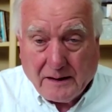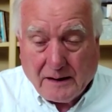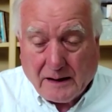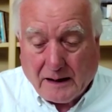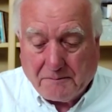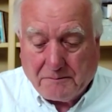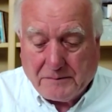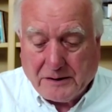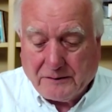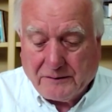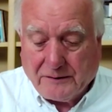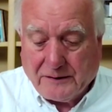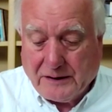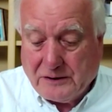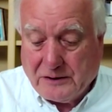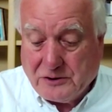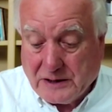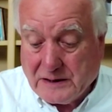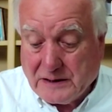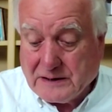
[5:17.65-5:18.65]
at both the
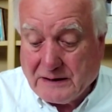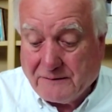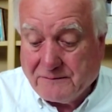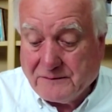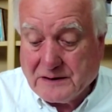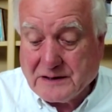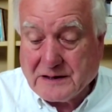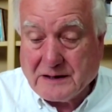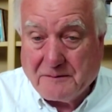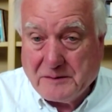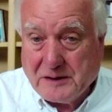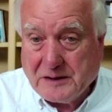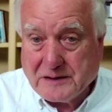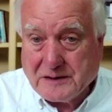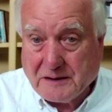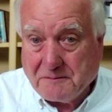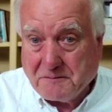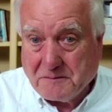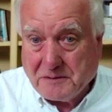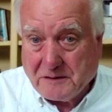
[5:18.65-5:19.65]
G7 summit
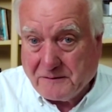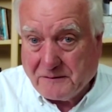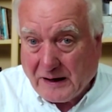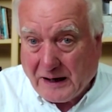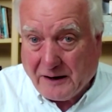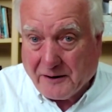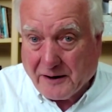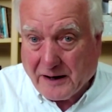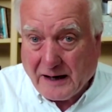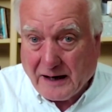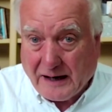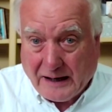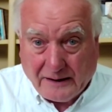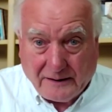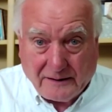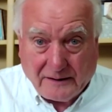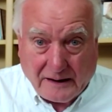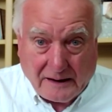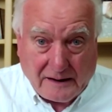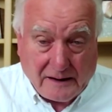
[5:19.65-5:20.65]
in Bavaria
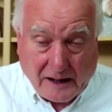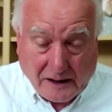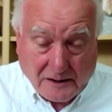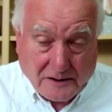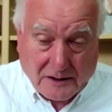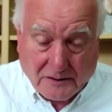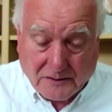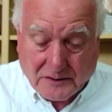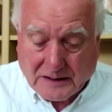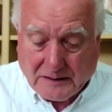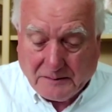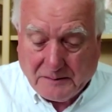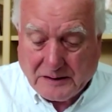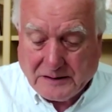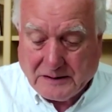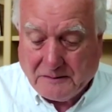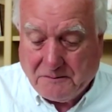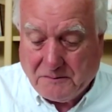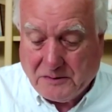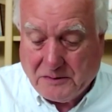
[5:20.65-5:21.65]
and the NATO
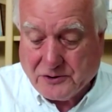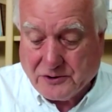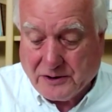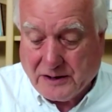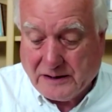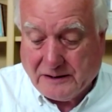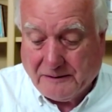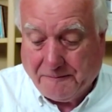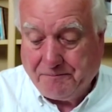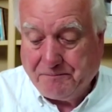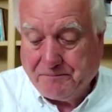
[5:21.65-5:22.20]
summit in Madrid.